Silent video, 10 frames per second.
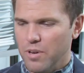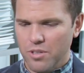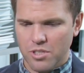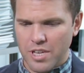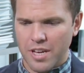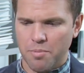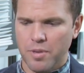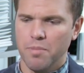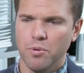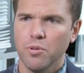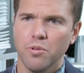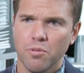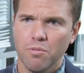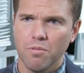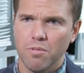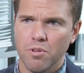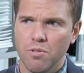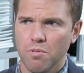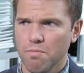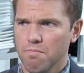What do you say to people who,
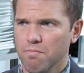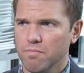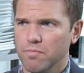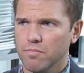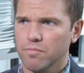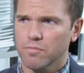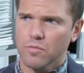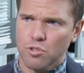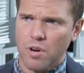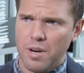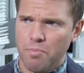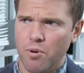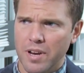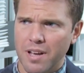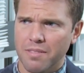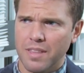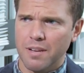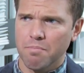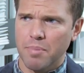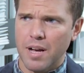who try to point out that